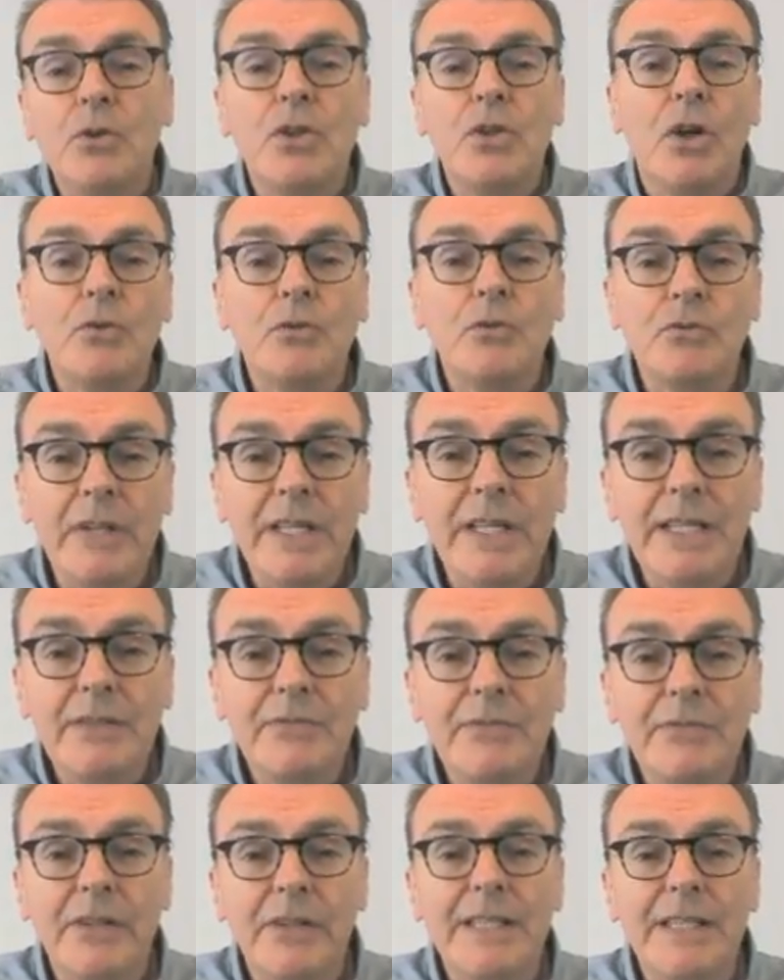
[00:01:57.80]
don't read,
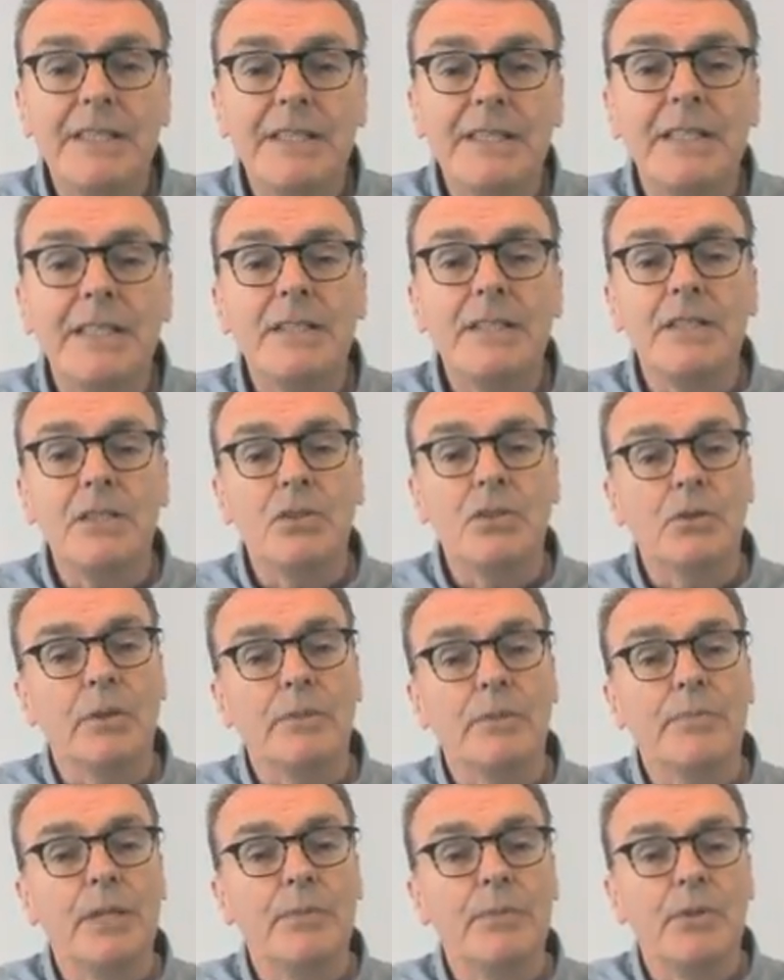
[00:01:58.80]
for instance. You don't
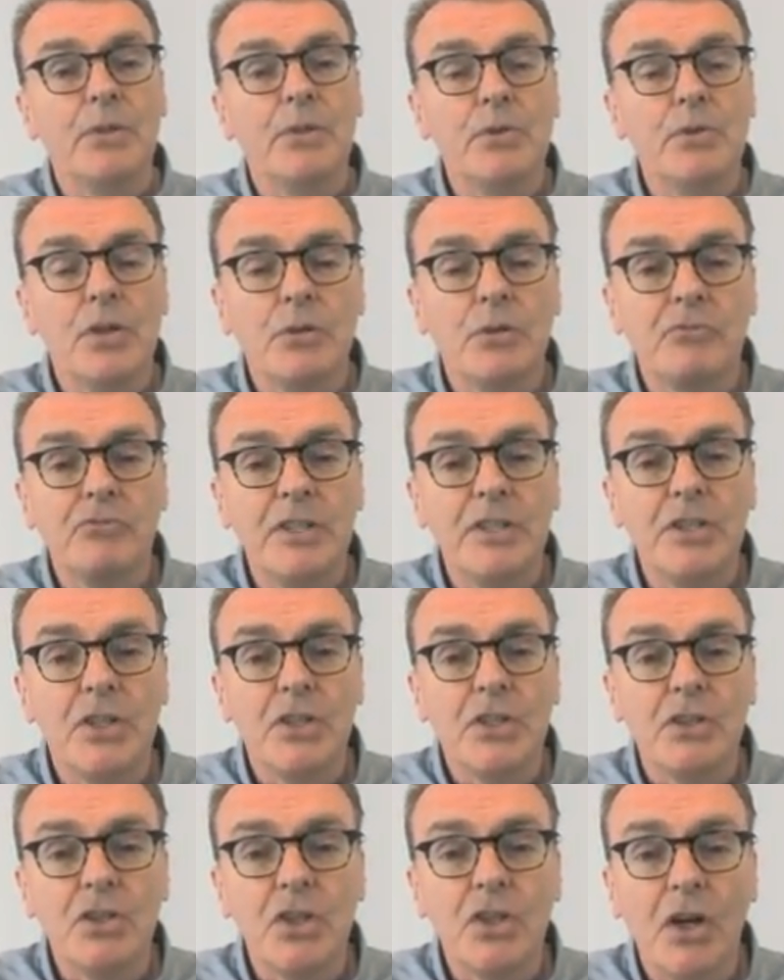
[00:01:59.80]
want people who don't read
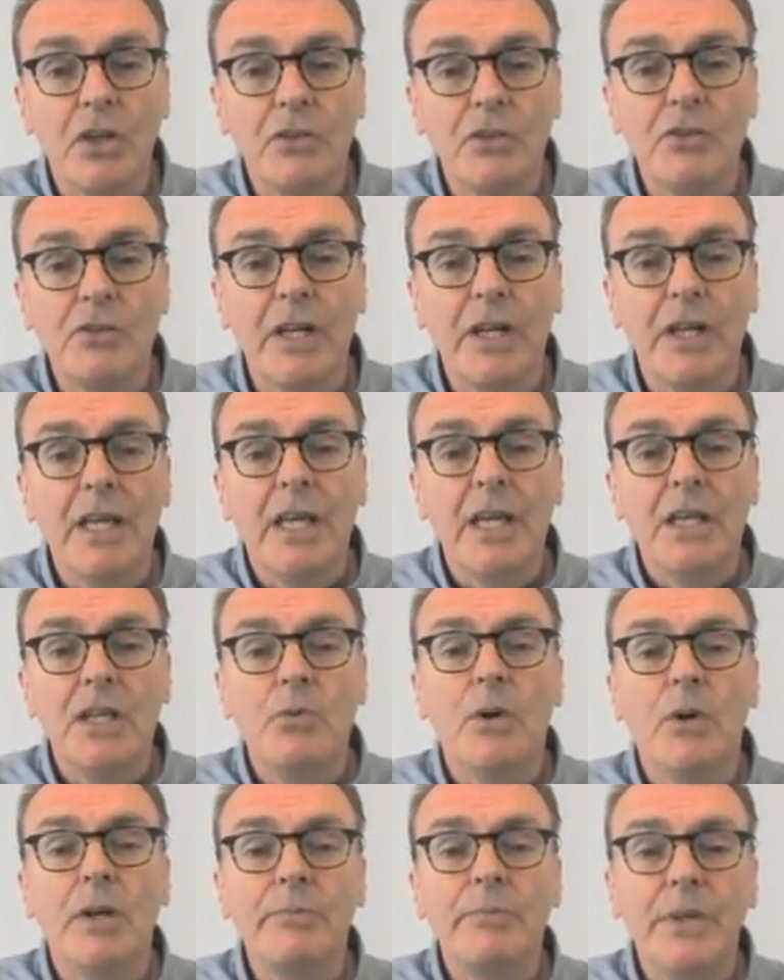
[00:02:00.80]
your genre. You
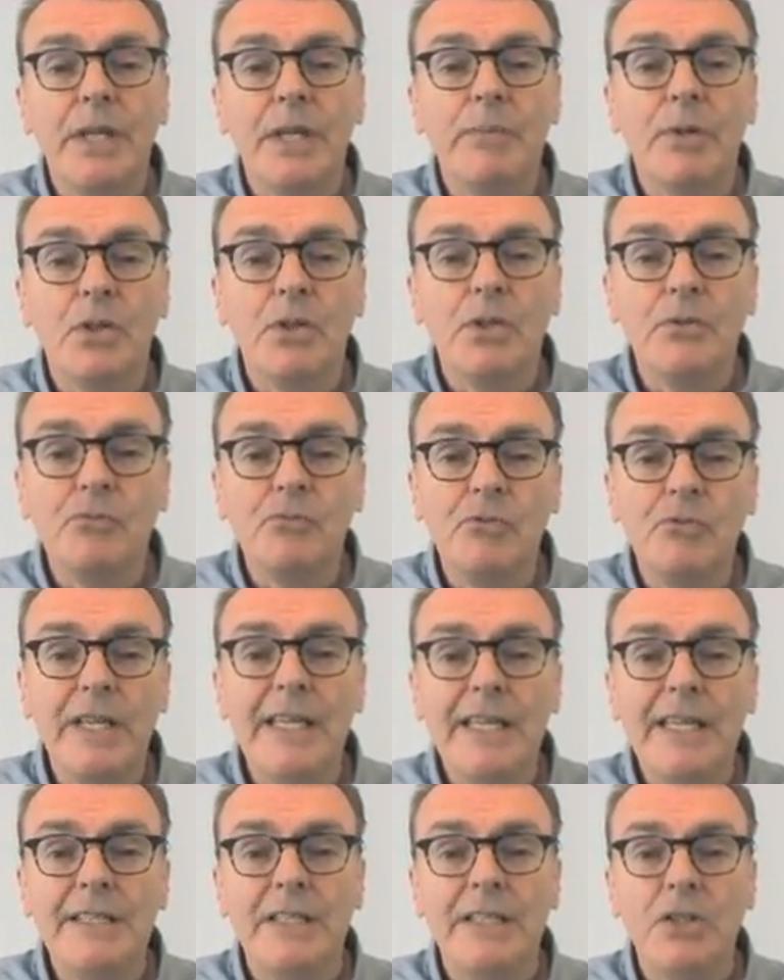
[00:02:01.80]
want people who
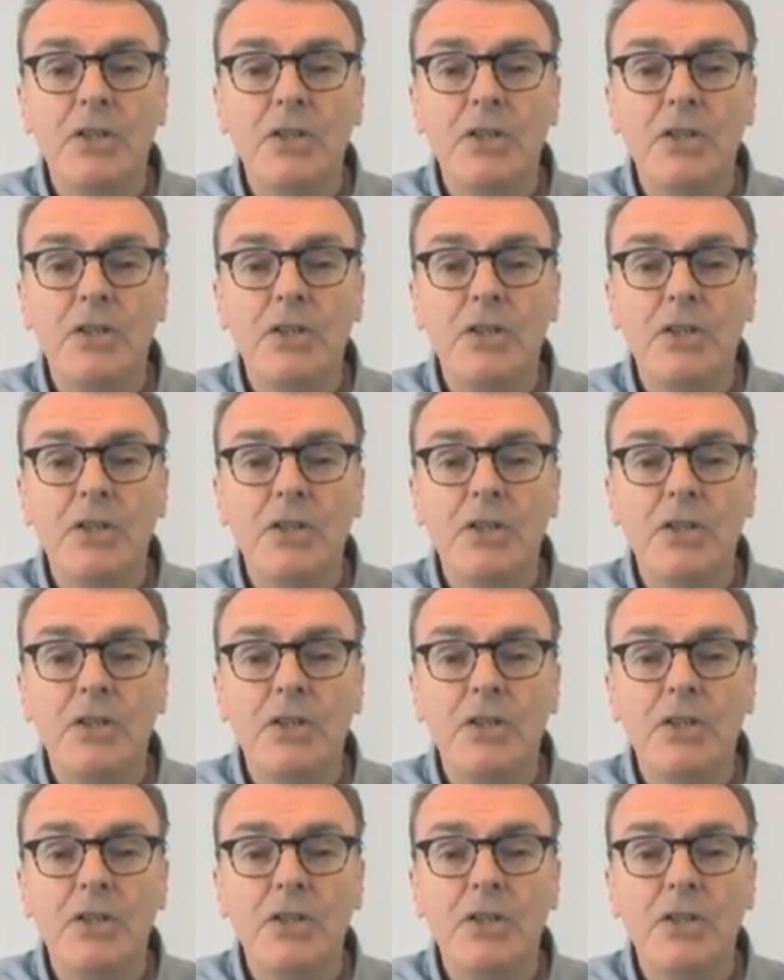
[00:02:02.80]
read in